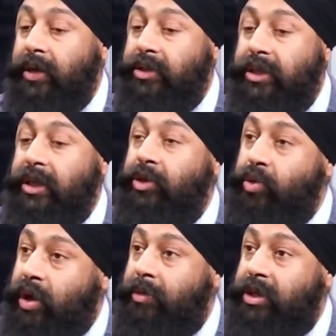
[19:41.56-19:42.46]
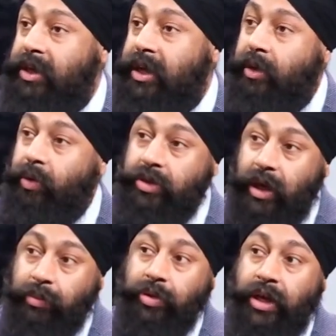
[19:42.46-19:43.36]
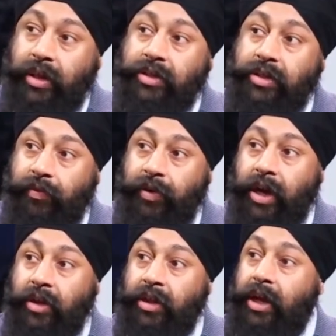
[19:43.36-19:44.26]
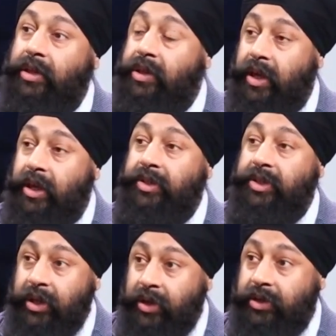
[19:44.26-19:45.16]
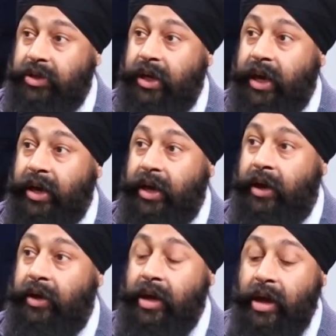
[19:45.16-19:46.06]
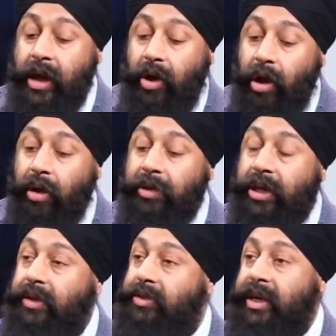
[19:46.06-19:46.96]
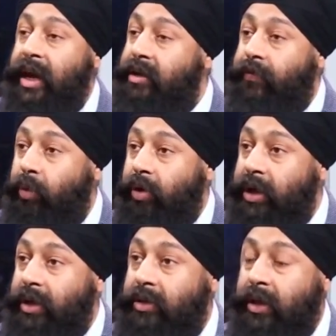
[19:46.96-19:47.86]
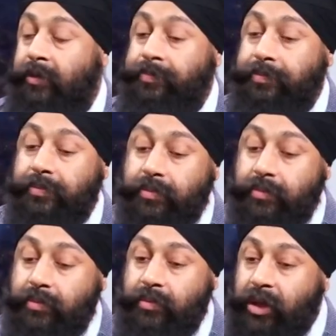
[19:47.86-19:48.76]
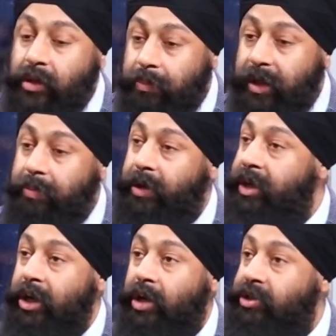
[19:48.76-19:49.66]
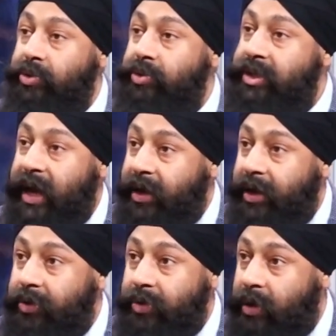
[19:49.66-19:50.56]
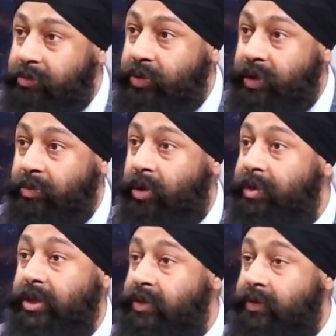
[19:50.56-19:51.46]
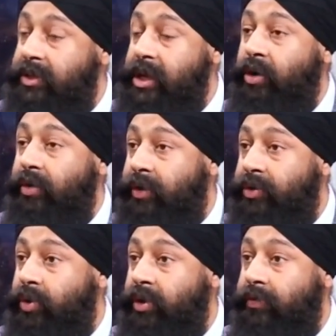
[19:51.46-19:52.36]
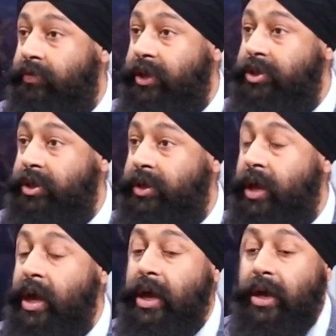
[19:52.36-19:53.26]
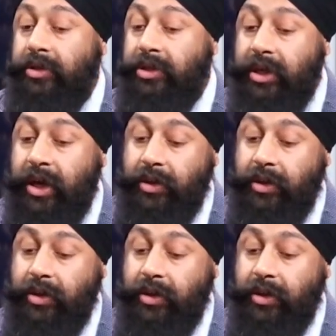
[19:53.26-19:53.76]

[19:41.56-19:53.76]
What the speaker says: jehde newcomers ya oh sab to zyada suffer karde a te sade seniors jehde hege a all because they can't afford anything people may not choose canada to come to anymore because of this out of control inflation jida